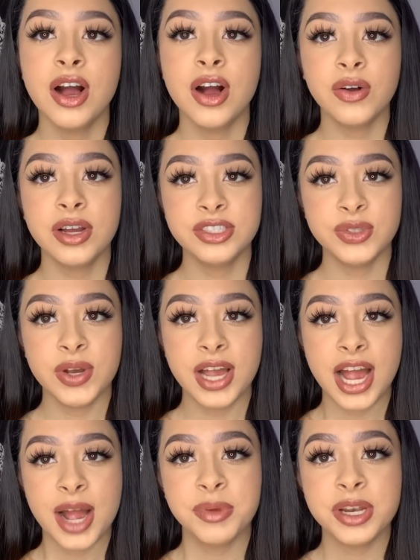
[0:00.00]
Okay, so I
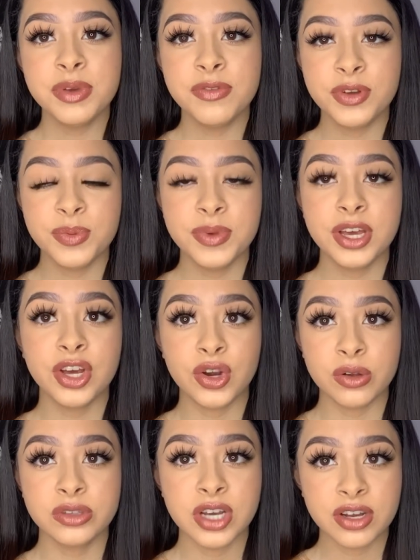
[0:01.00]
am gonna be filming a
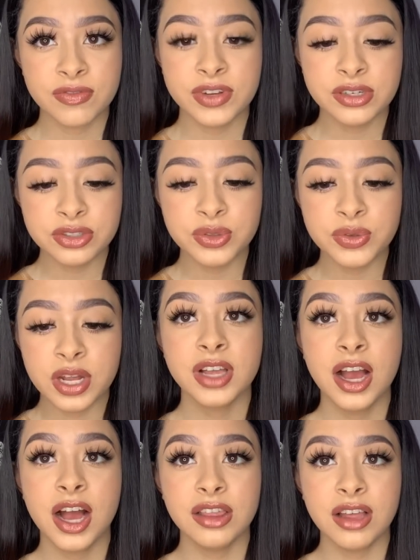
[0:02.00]
girl talk video soon.
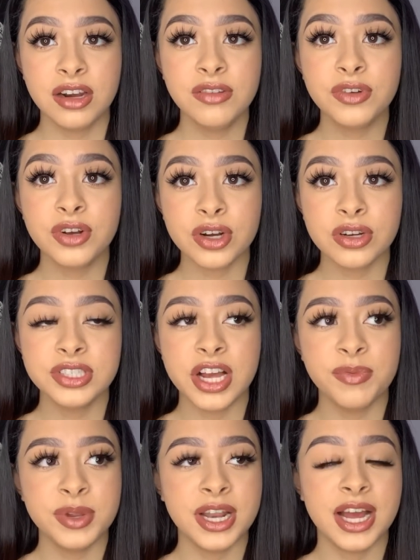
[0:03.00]
A lot of girls
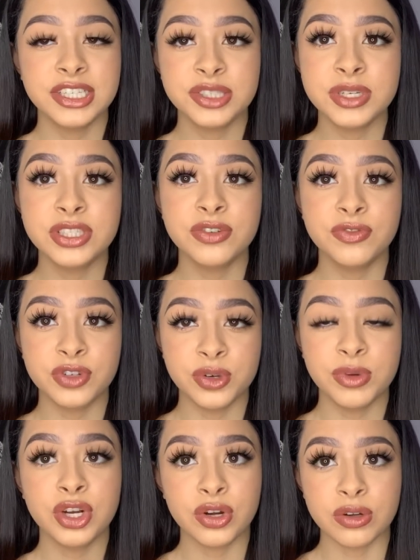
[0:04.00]
have been asking me to film
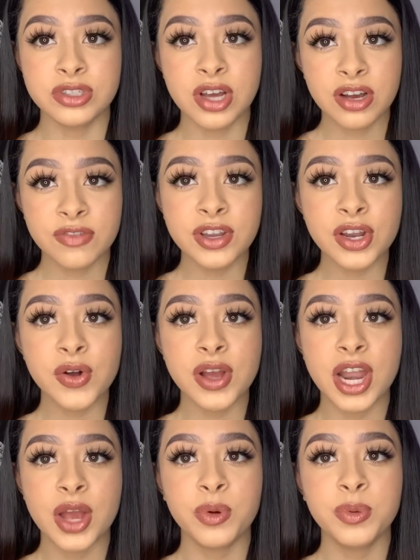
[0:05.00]
a girl talk video, and
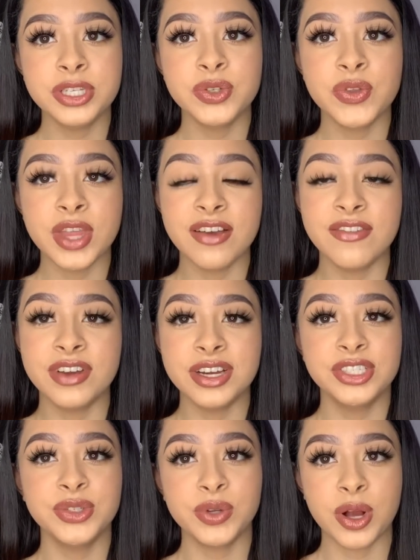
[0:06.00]
I will be doing that very
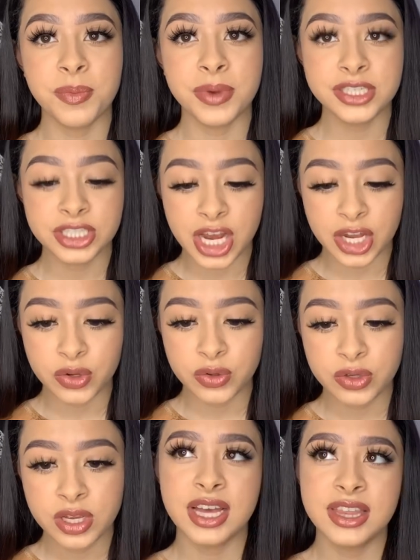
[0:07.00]
soon on my channel.
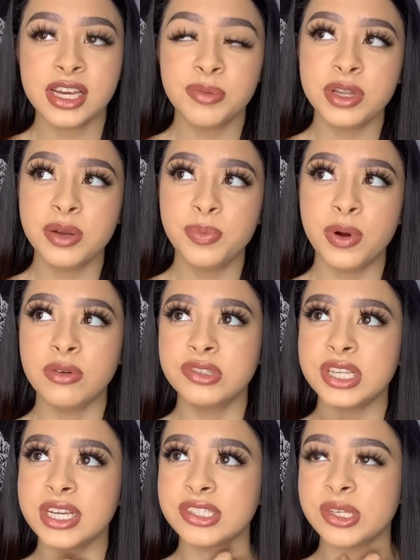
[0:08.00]
I think I'm gonna post
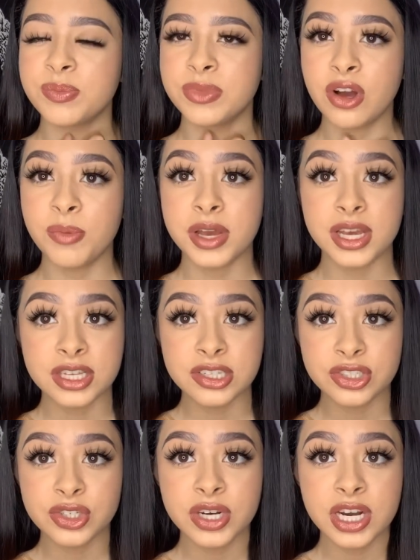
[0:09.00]
like something on my
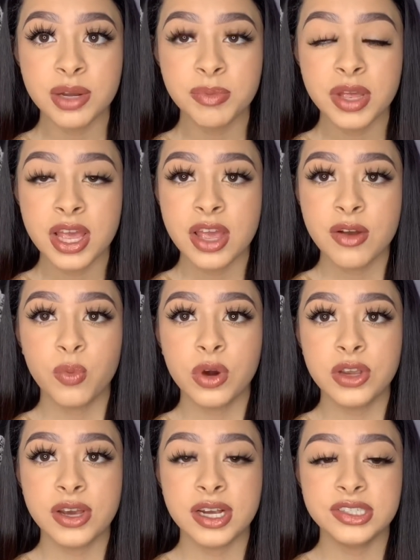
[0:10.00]
Instagram where
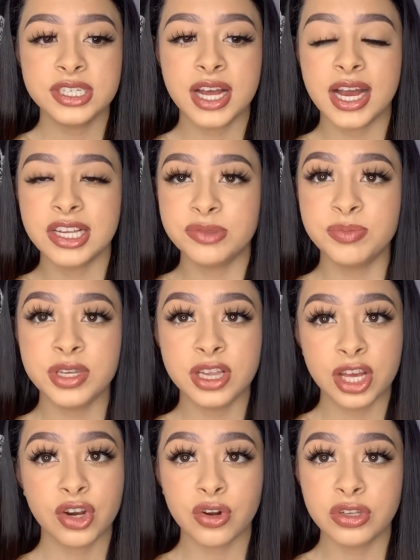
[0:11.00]
you guys can ask me
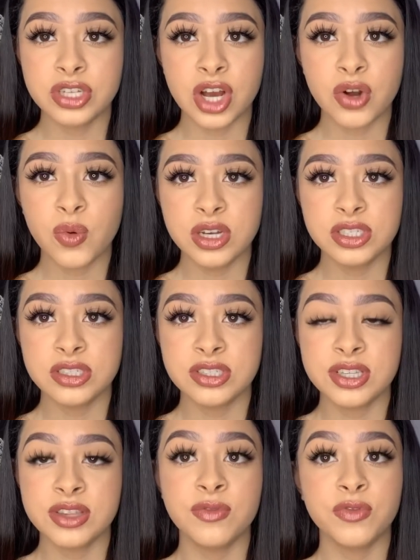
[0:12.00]
like girl talk questions,
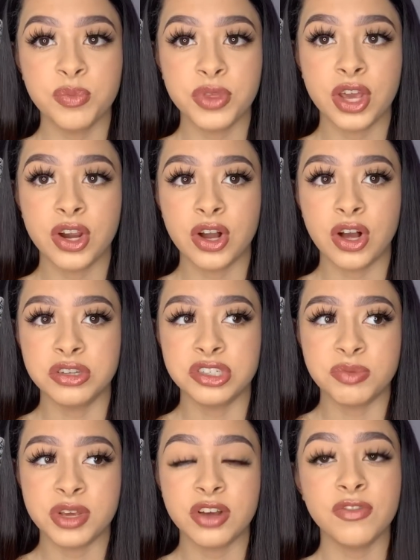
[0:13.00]
and then from there I'll just
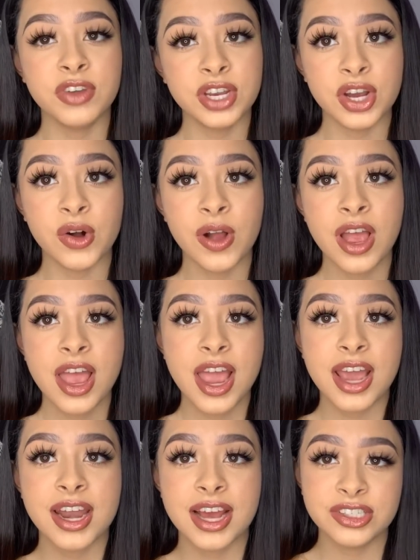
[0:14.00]
make a video
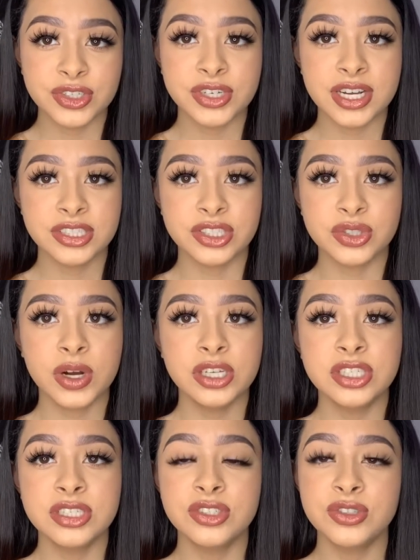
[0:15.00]
and answer you guys'
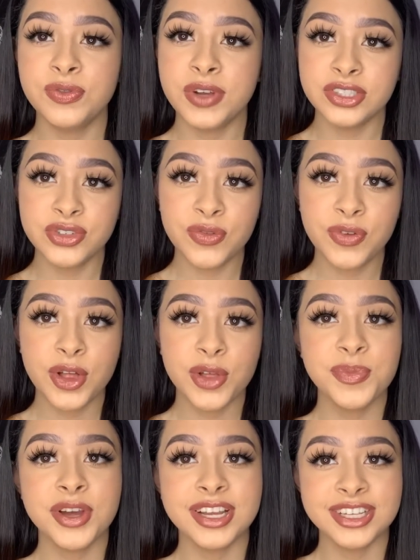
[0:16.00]
questions. So if you guys don't follow
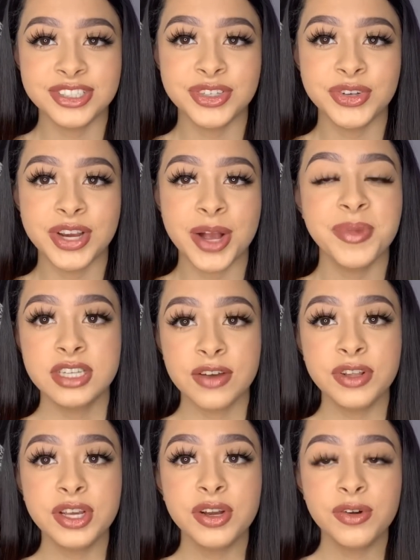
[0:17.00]
me on Instagram,
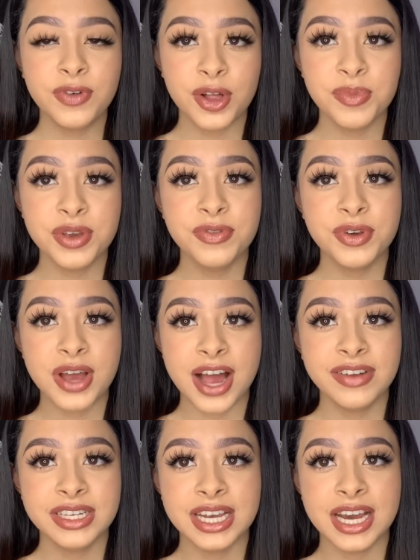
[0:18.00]
definitely go follow me if you
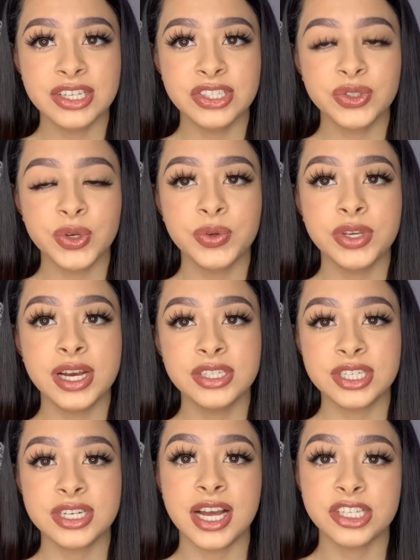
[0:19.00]
haven't yet, so you guys
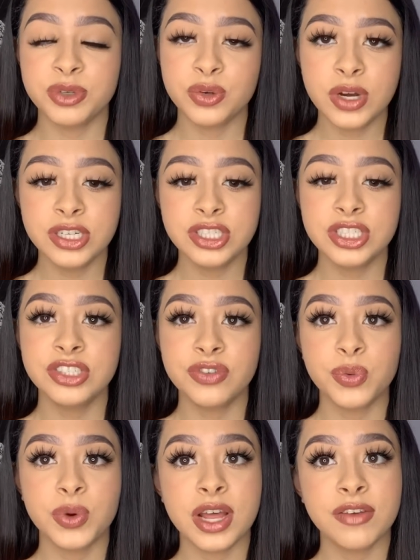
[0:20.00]
can ask me questions
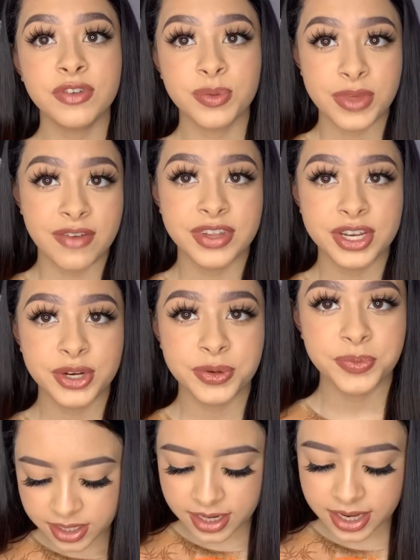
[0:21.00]
for when I film that video.
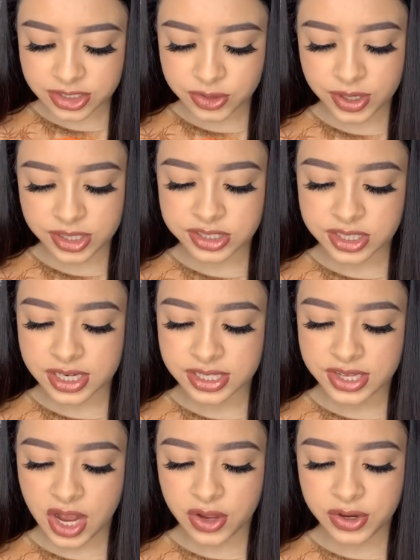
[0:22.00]
Next question is,
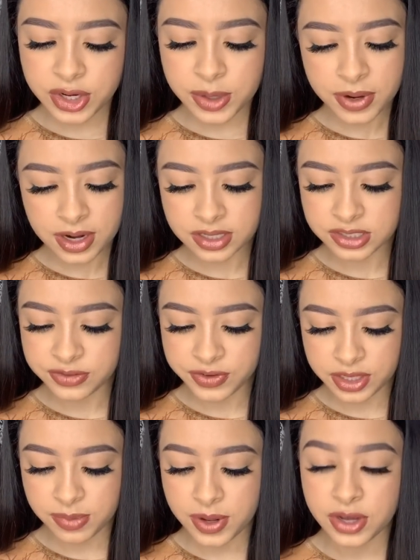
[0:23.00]
how do your parents
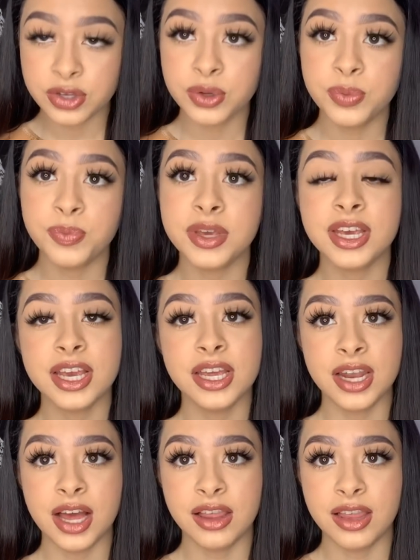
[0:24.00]
feel about you being in
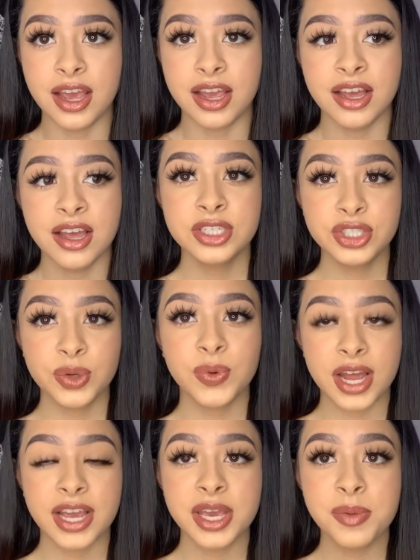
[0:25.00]
LA? So when
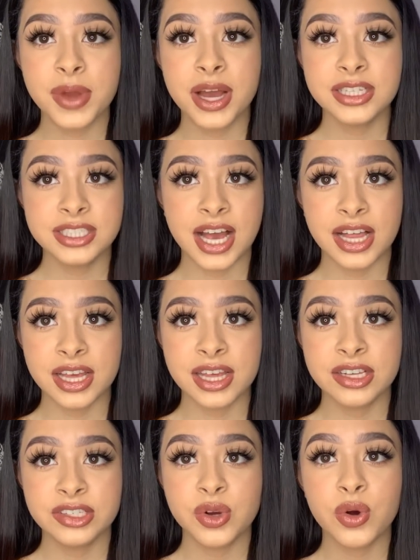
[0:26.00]
I came back to LA,
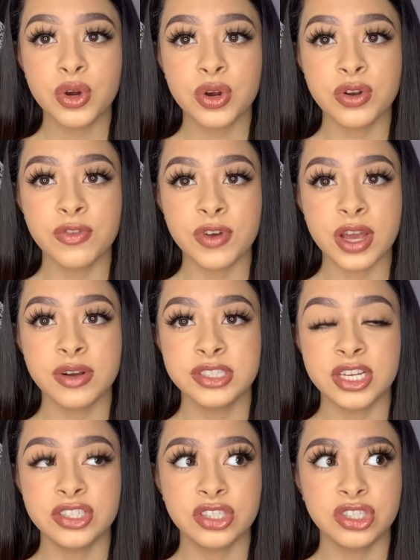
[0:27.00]
this whole coronavirus
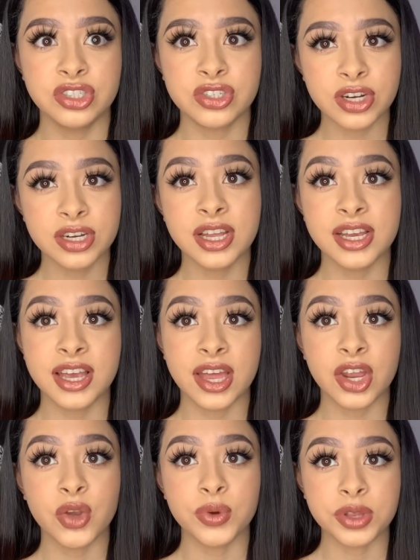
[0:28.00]
had just started like
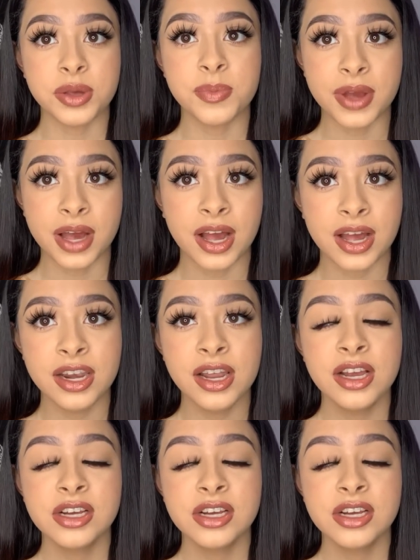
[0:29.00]
getting really bad.